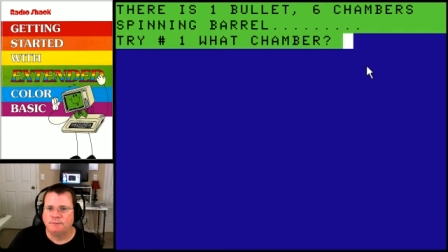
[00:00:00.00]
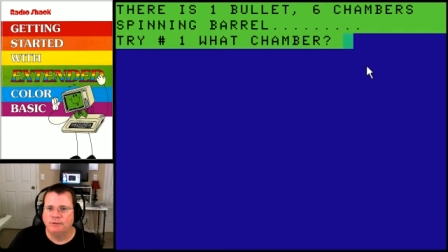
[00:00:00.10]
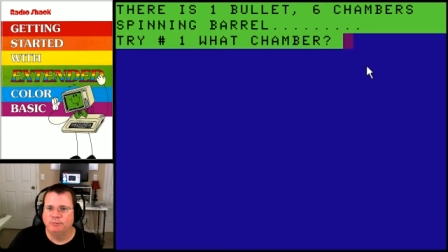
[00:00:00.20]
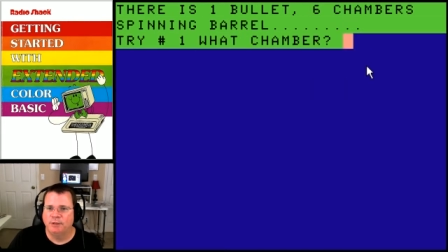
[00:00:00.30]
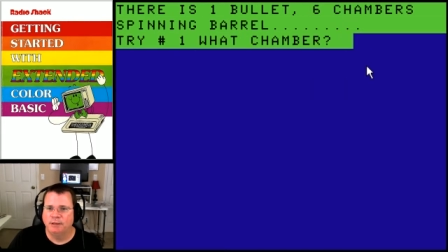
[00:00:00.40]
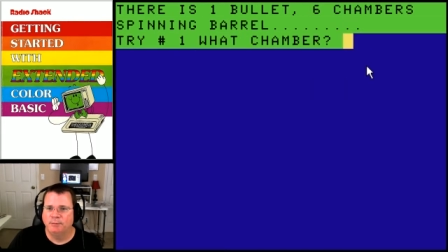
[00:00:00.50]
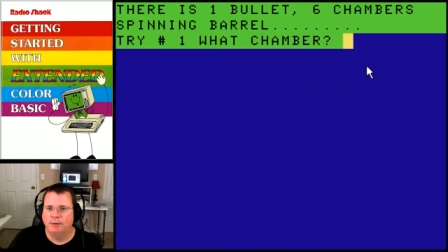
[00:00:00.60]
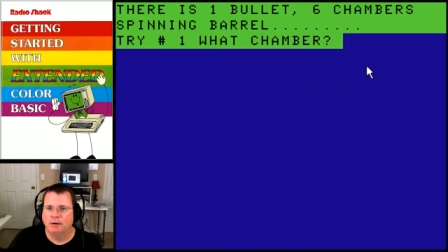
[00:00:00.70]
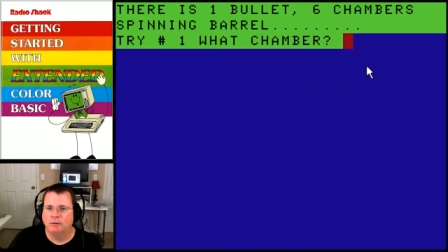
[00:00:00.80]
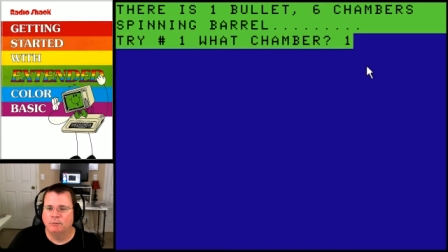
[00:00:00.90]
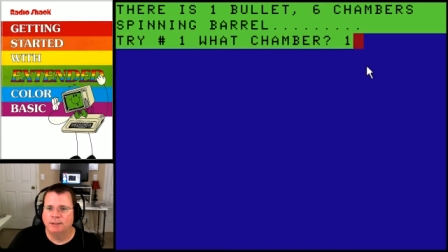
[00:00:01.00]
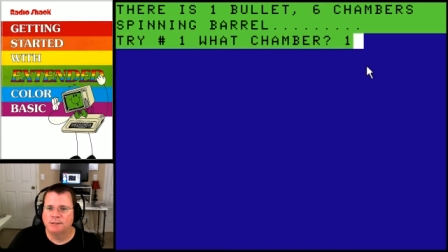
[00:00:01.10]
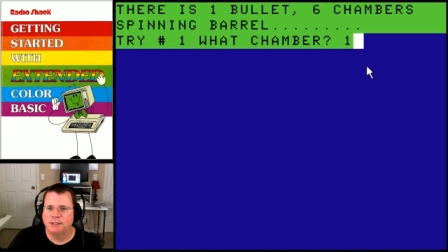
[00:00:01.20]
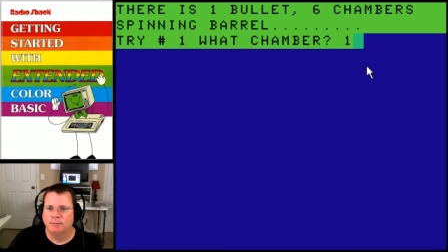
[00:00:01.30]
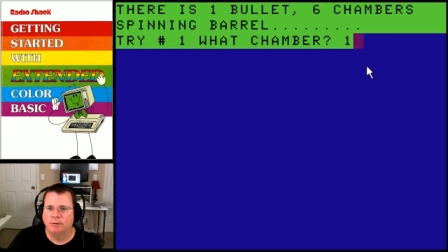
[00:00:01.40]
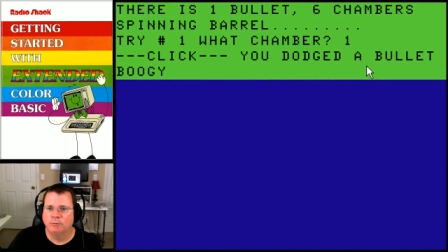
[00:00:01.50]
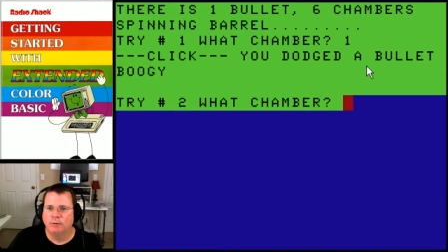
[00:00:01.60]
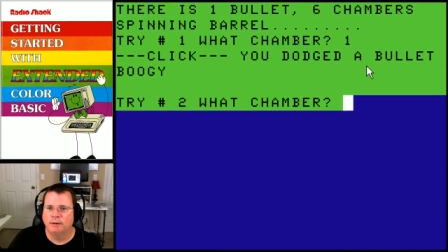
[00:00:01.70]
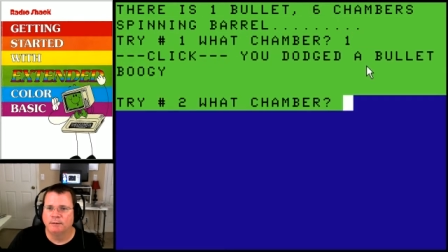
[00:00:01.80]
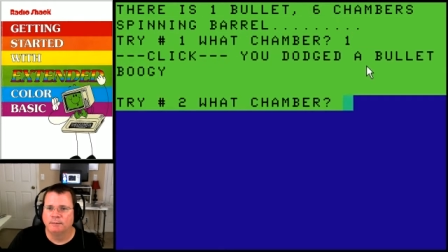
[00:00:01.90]
Spinning the barrel. What chamber?
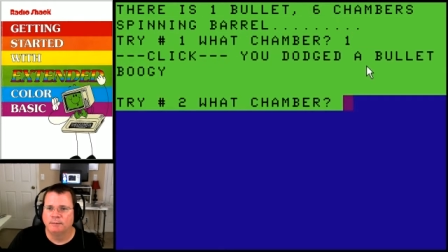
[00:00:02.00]
One.